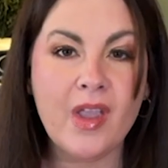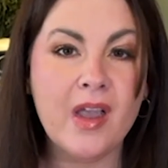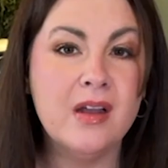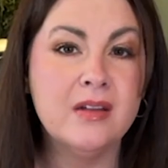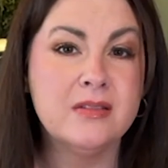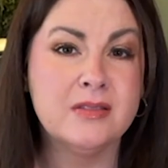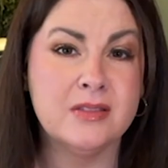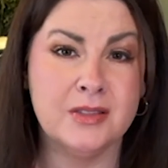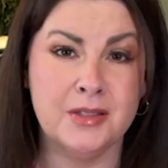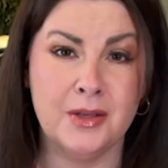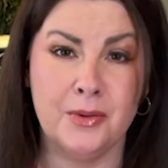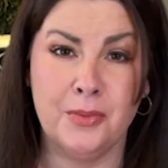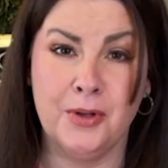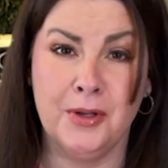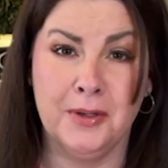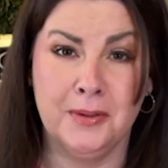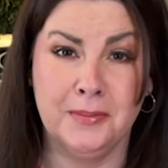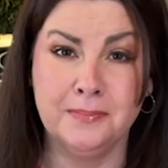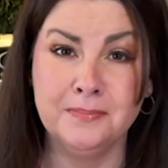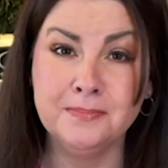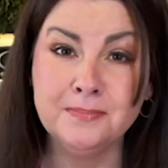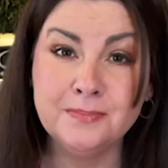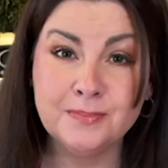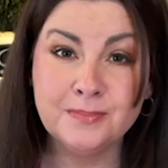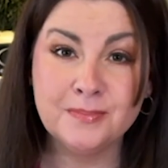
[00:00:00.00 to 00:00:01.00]
It's so
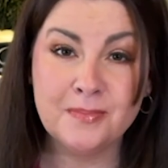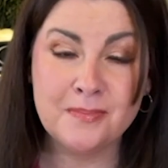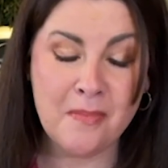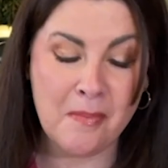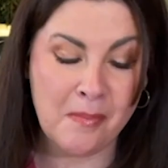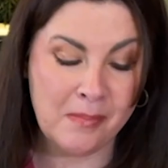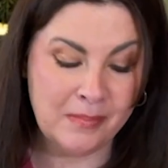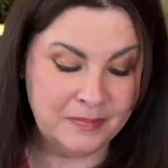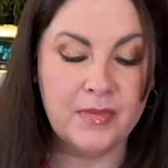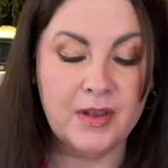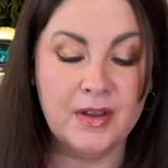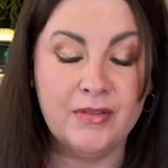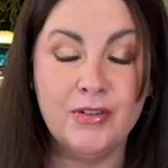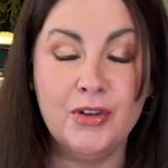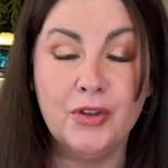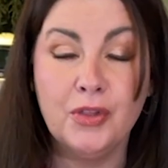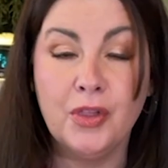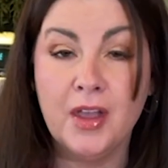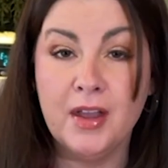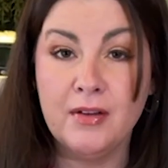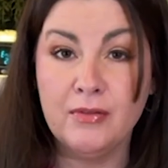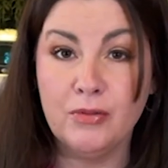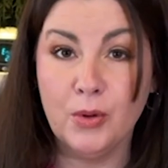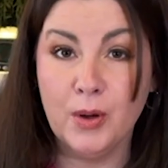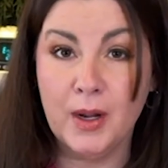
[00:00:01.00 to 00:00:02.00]
good. If you
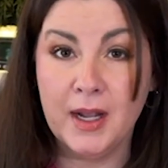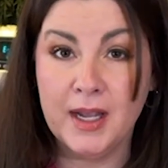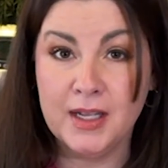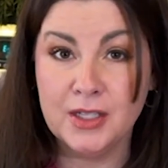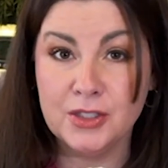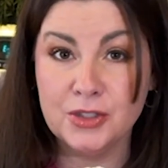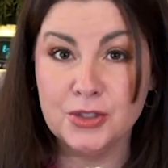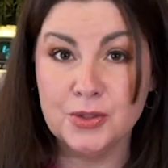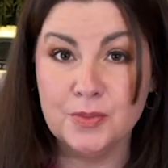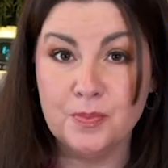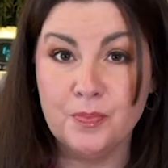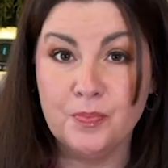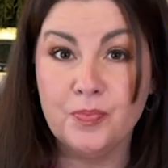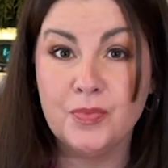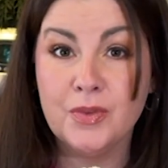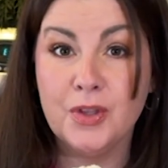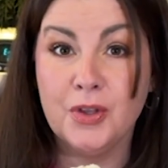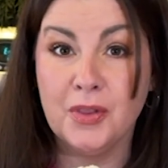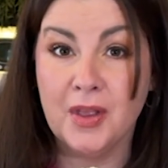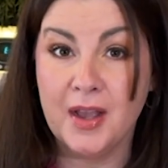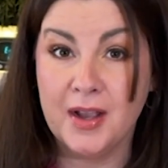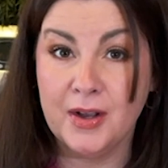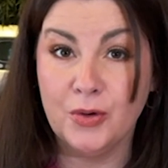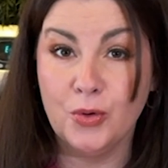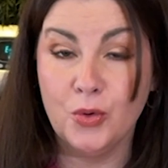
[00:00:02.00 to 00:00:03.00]
love ranch, you
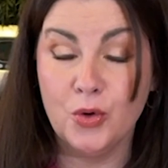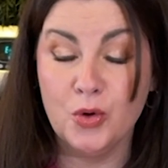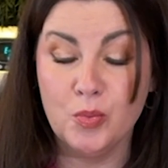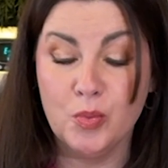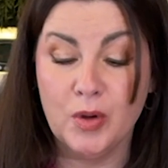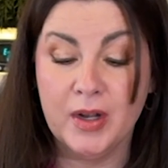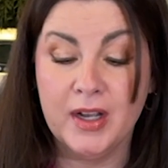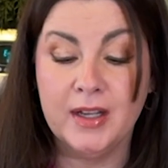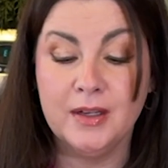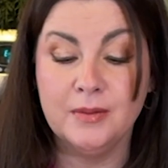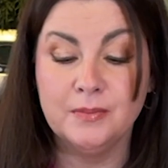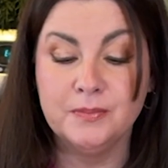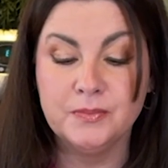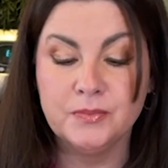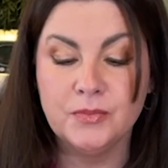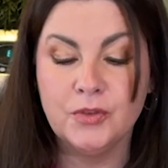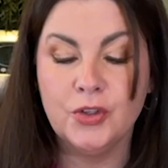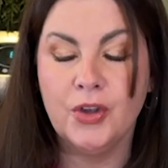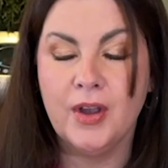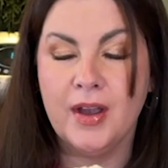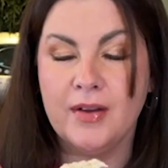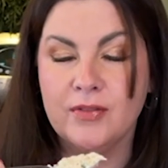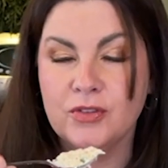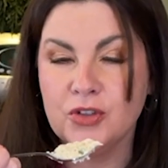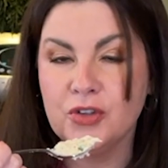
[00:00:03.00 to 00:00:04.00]
like cornbread,
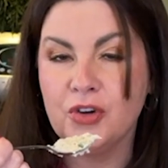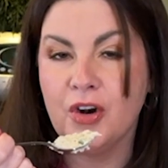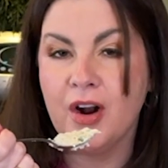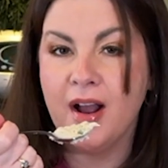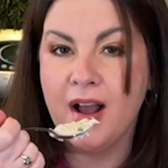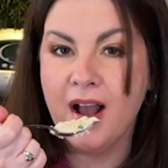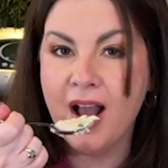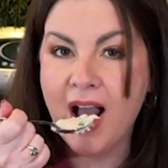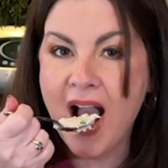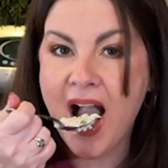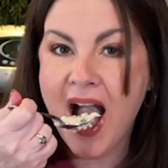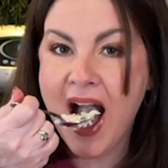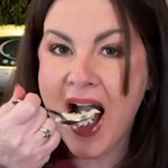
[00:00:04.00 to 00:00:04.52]
you have to try it.